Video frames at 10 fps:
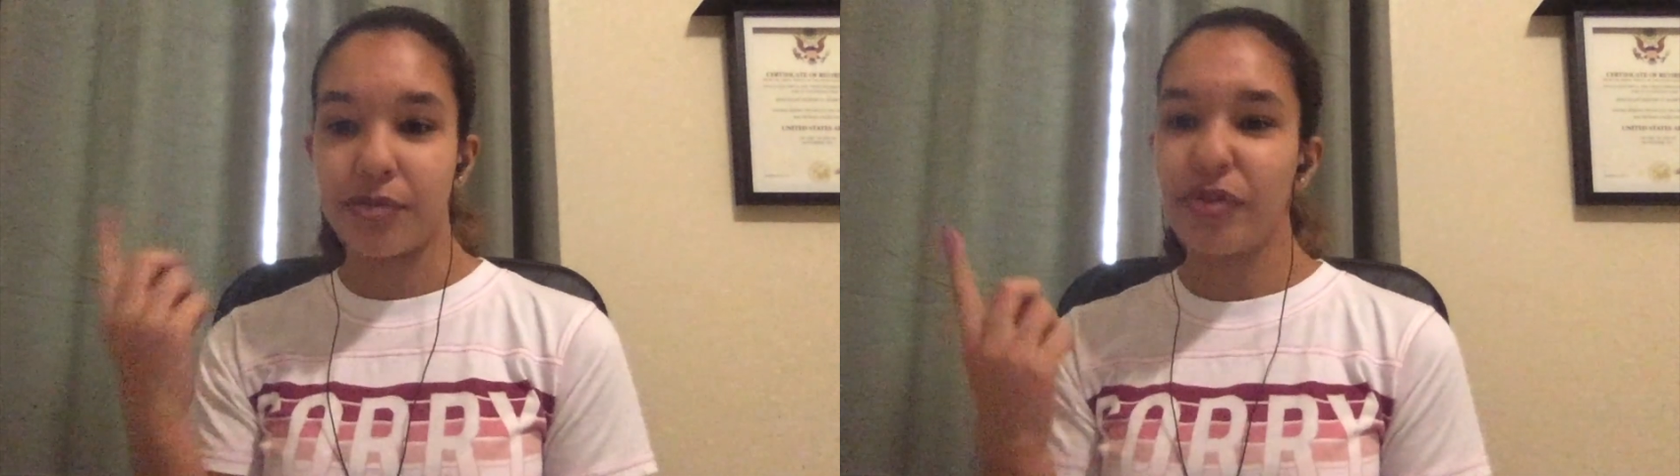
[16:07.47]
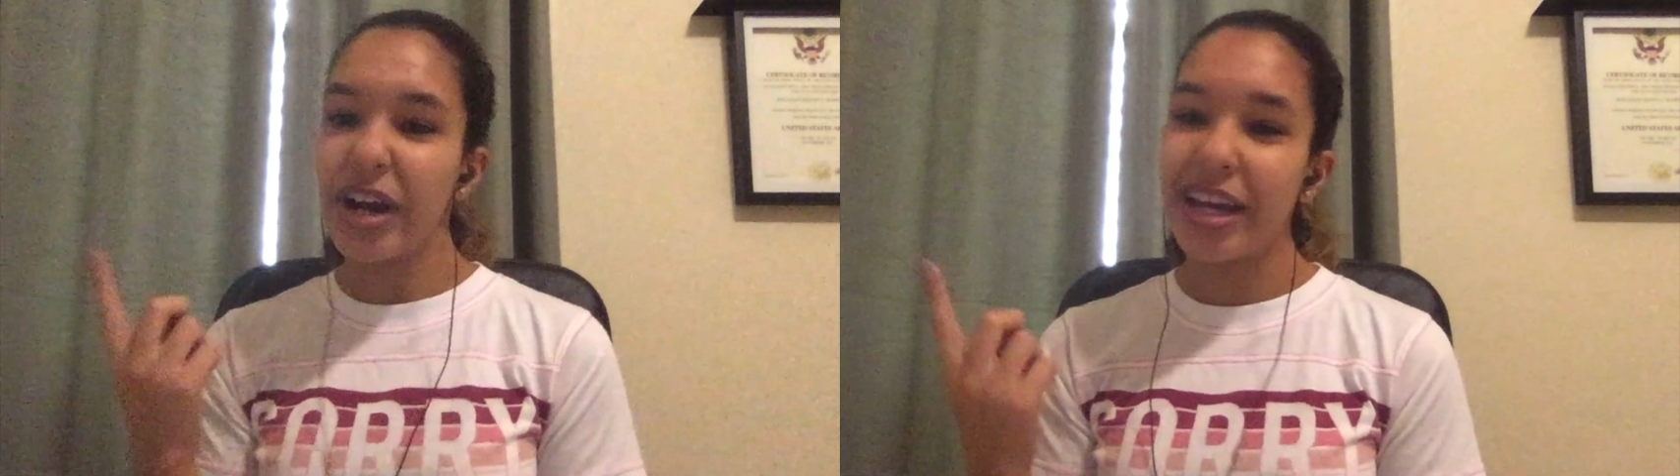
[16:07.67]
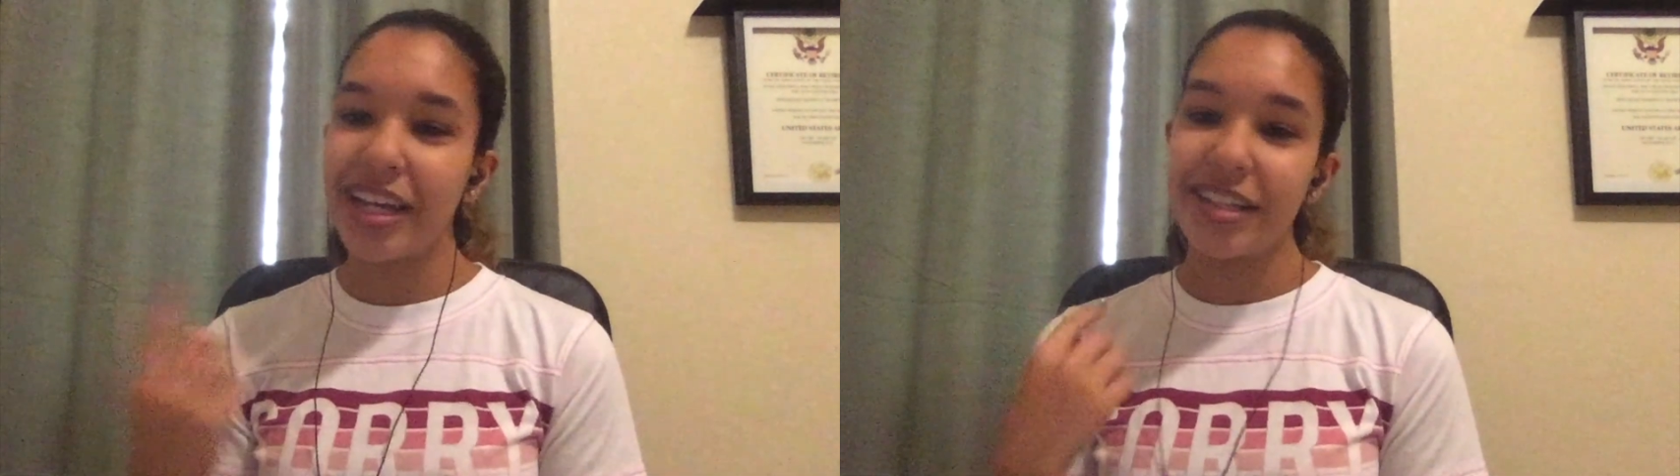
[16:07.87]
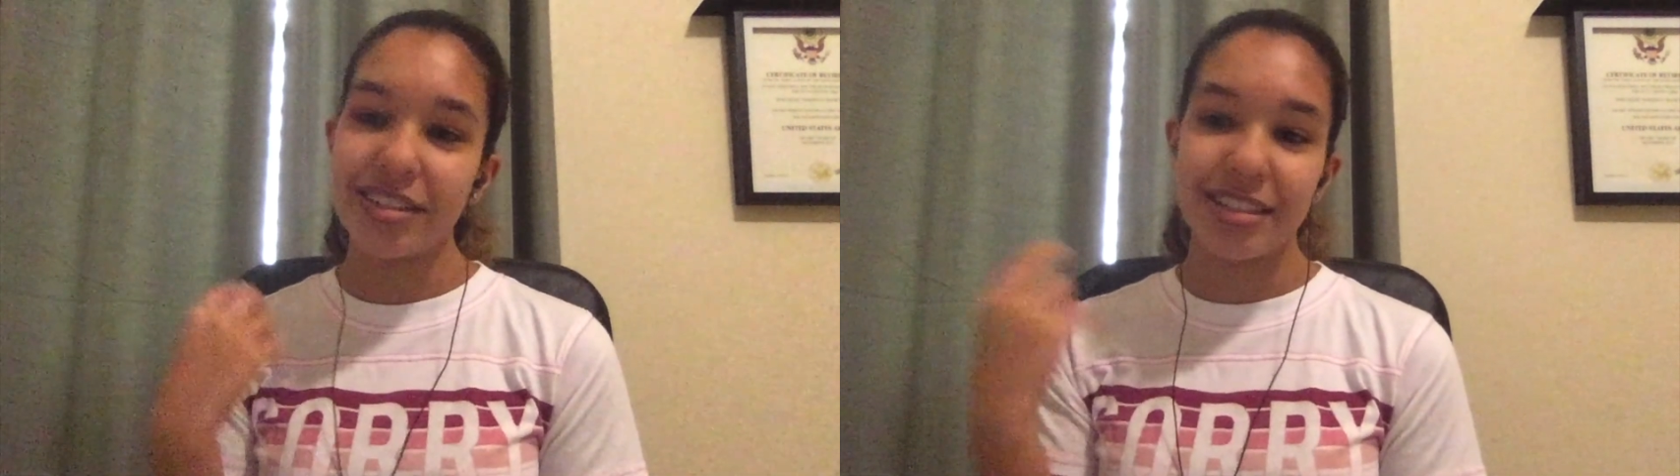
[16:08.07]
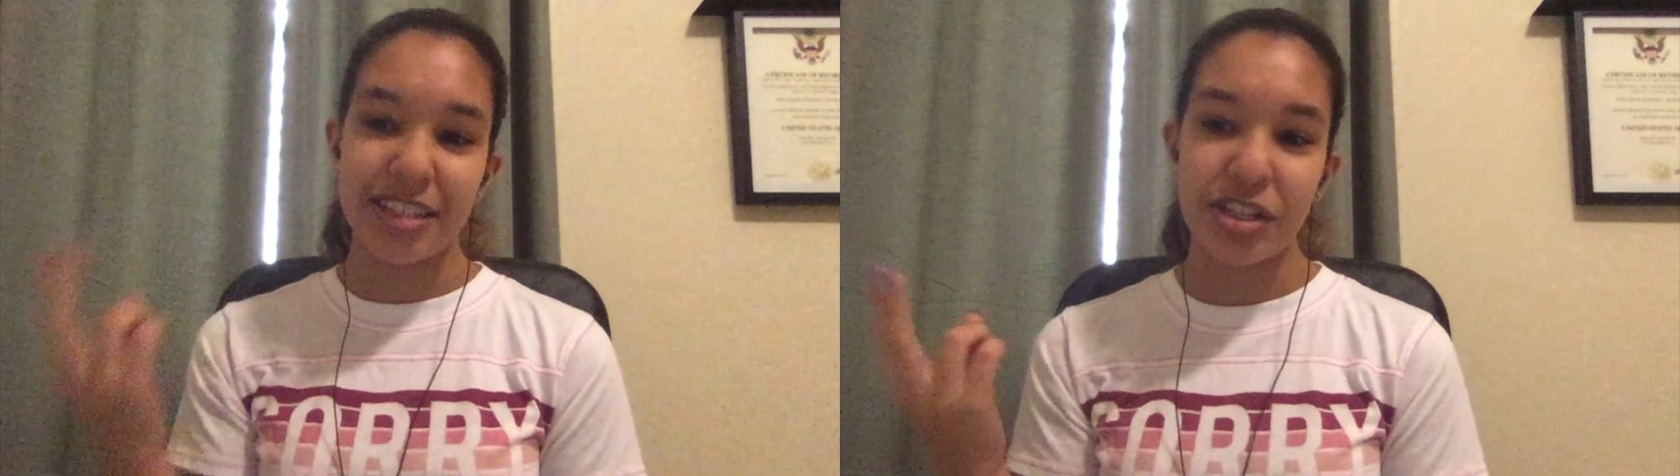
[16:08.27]

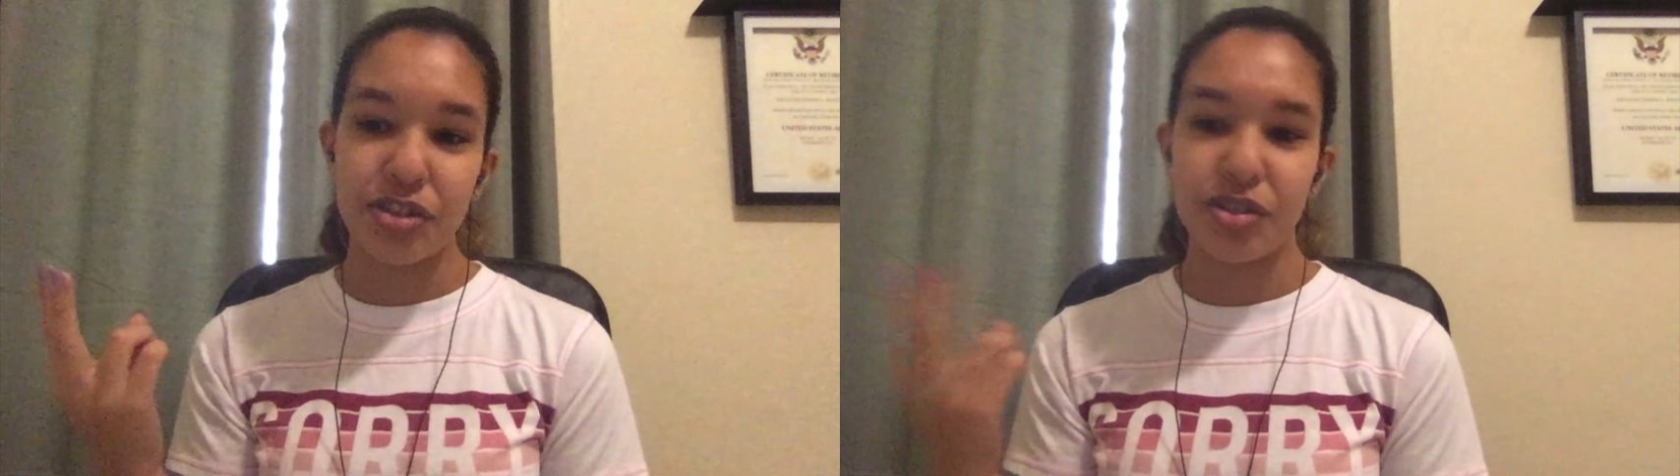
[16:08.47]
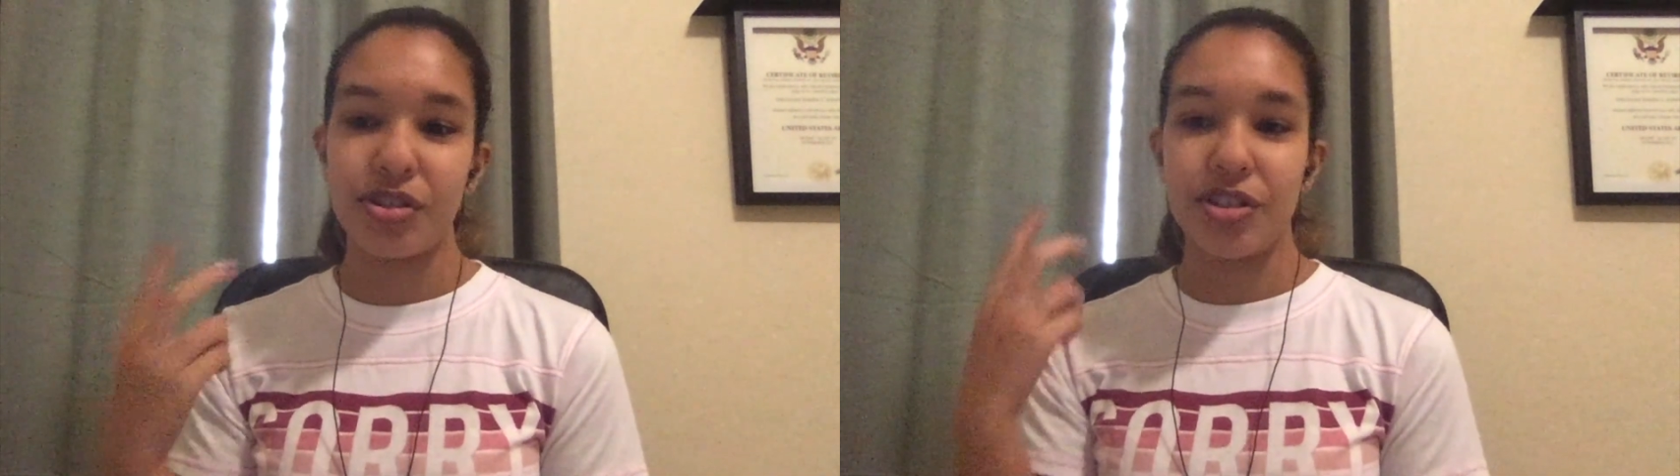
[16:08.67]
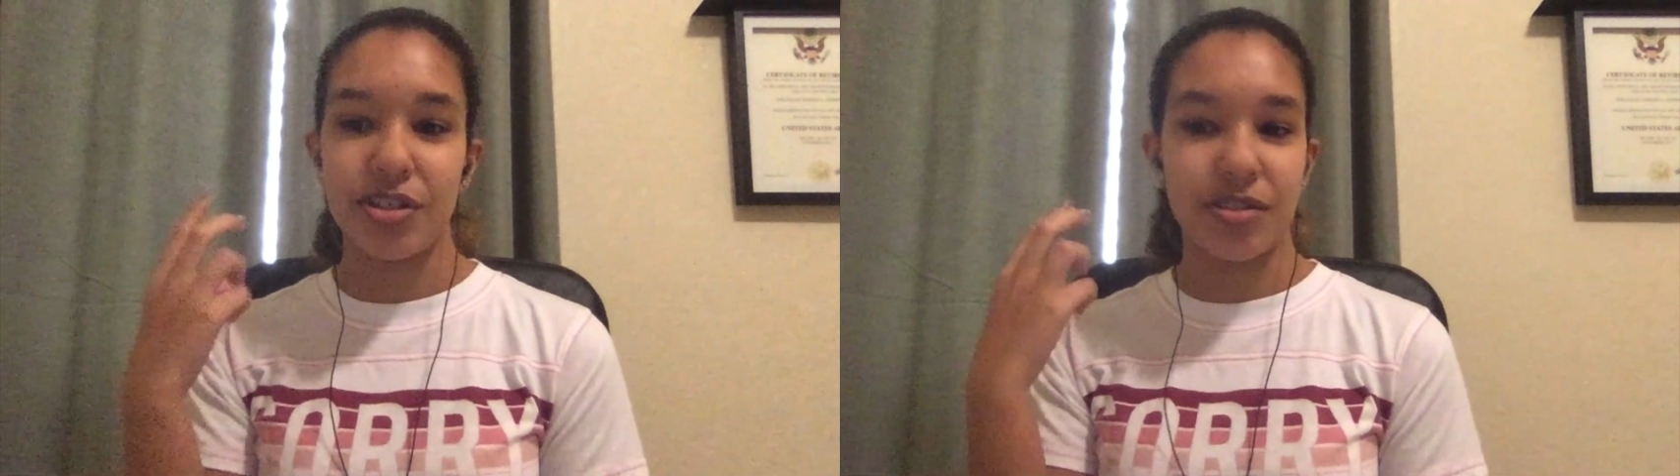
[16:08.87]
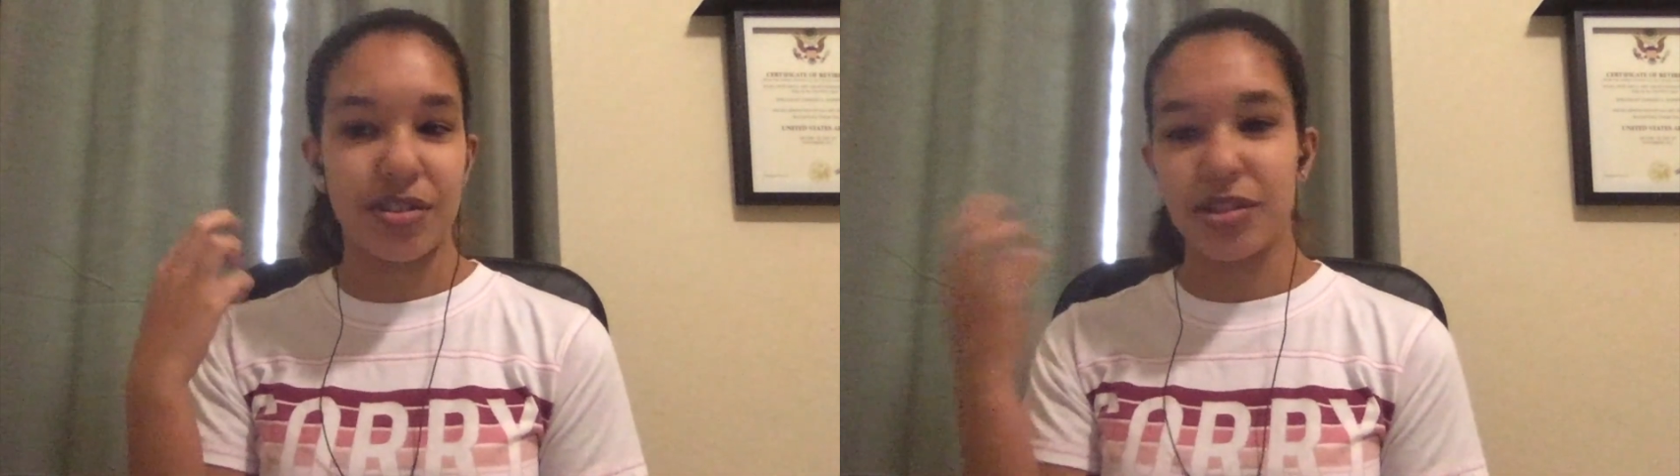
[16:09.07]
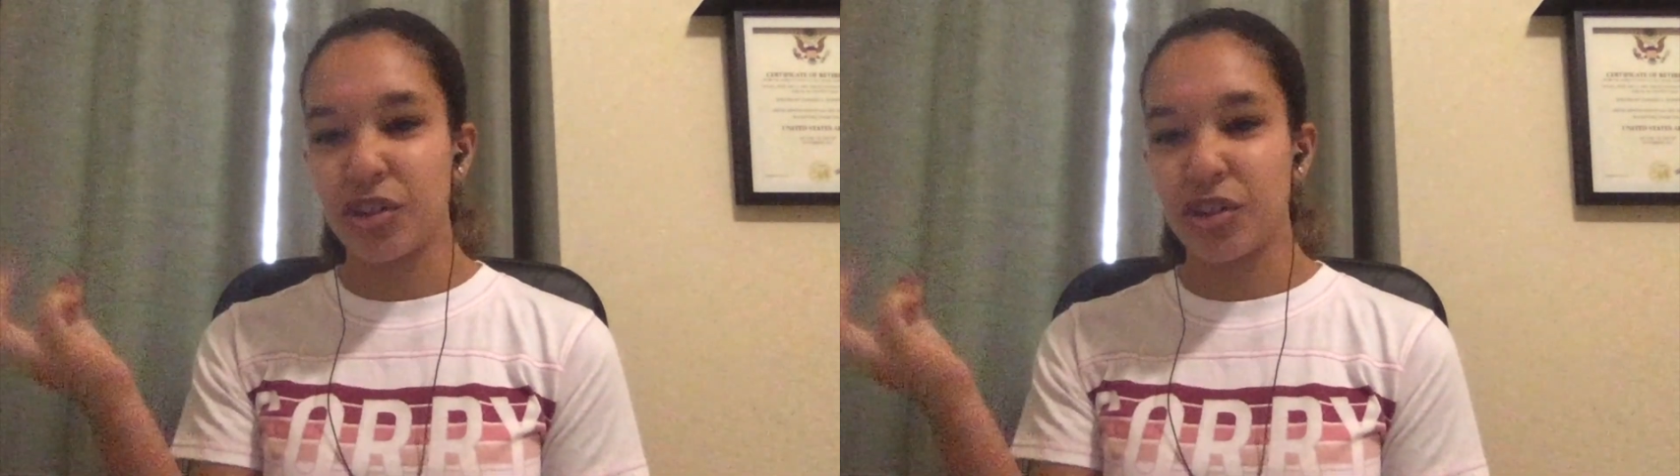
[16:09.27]
friends, teachers,